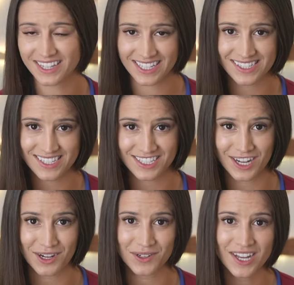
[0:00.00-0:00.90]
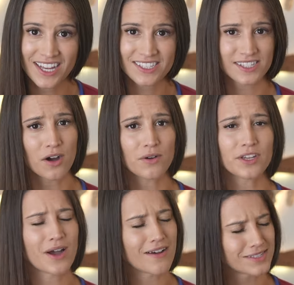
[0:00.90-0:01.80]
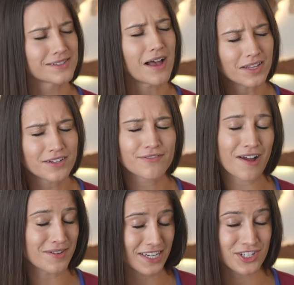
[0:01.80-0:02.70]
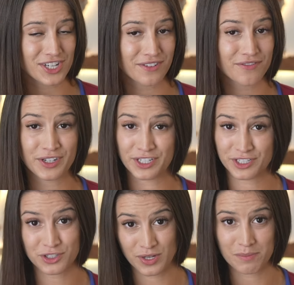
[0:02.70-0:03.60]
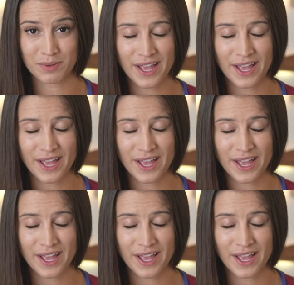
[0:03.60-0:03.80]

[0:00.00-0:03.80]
things to know, so you have a solid foundation for your trip,